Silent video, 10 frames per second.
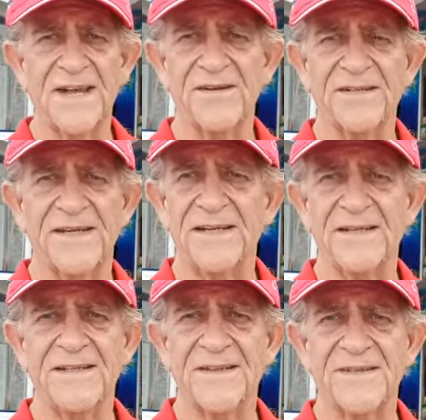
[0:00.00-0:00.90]

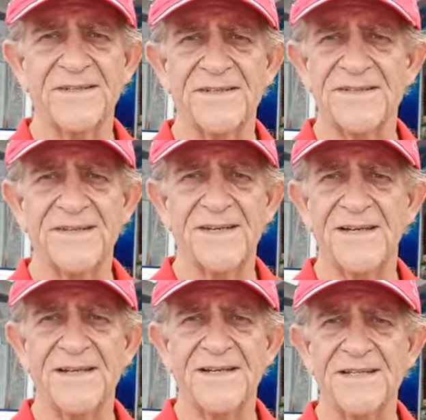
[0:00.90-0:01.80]
guaranteed, nothing's
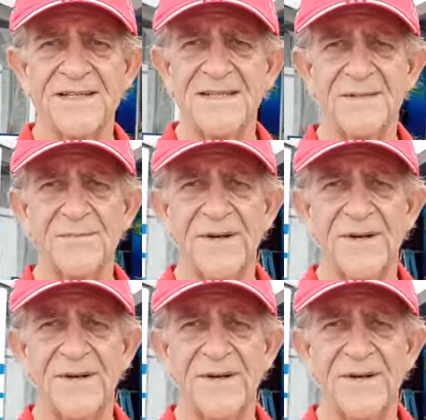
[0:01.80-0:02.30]
easy,